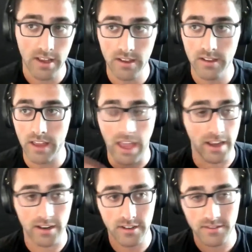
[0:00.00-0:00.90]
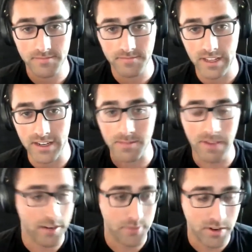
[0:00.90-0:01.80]
Good stuff. And it doesn't
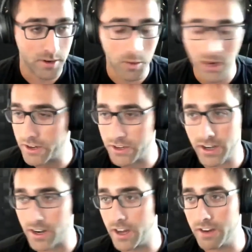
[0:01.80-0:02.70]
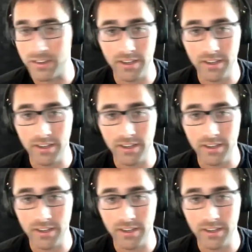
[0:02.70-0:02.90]
matter if you've done one or you've done a hundred.